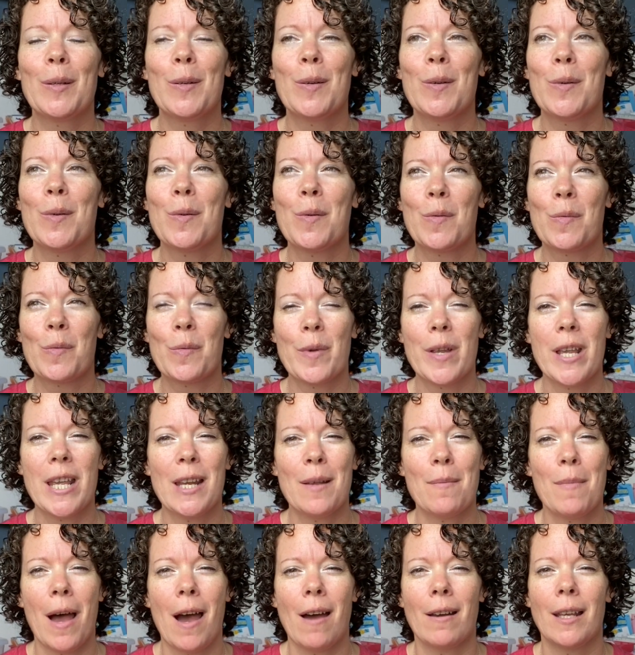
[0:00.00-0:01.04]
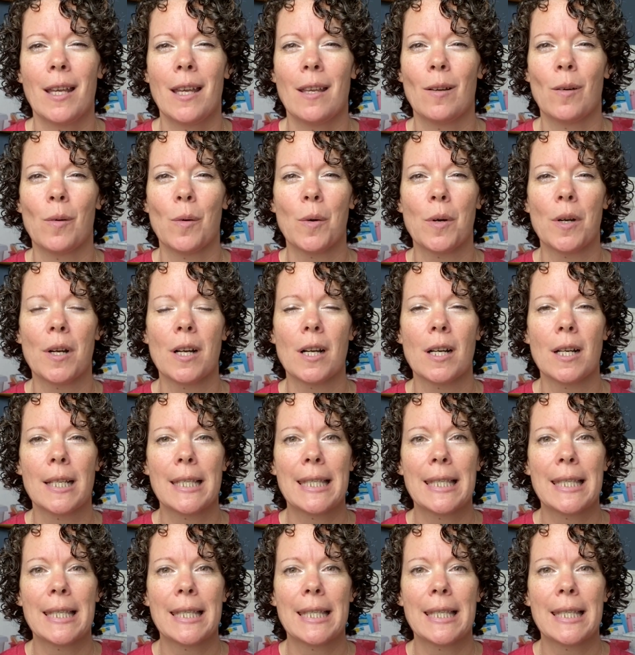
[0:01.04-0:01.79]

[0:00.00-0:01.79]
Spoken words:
who read about it or